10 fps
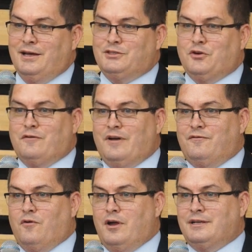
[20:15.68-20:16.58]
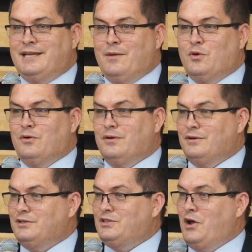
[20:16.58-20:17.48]
certified fraud examiner,
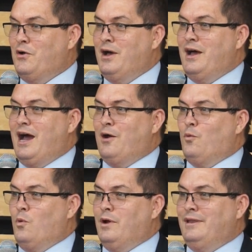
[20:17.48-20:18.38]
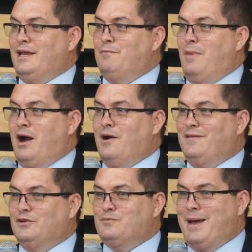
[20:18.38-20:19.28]
so I really
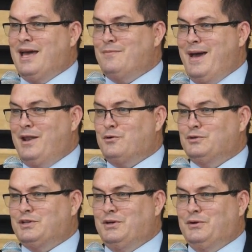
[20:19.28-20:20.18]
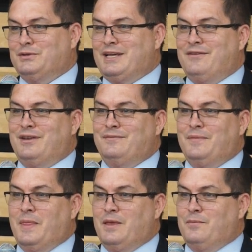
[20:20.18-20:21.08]
admire those mathematical skills, having